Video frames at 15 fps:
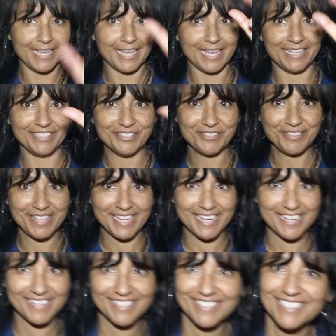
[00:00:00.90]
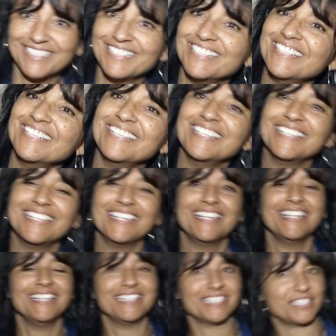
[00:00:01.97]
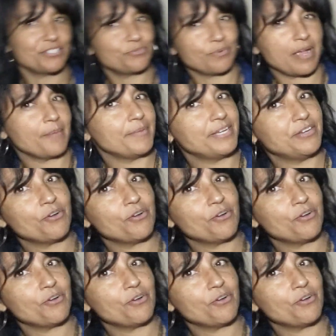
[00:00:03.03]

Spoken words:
Hello there. This is Robin